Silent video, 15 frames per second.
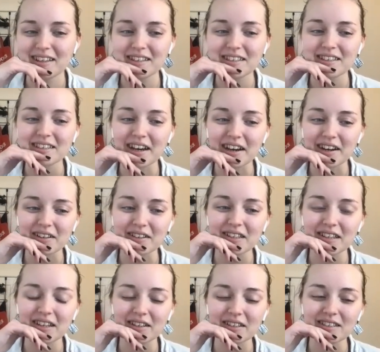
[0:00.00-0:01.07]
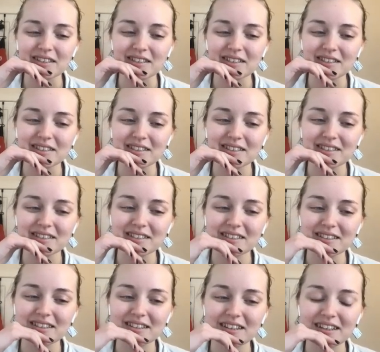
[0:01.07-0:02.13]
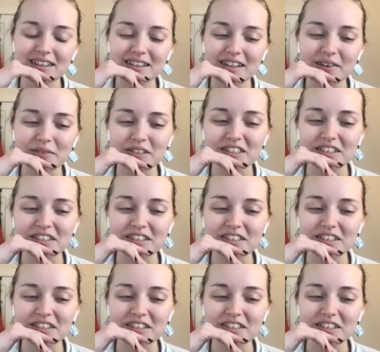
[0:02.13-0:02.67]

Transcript: Yeah. That was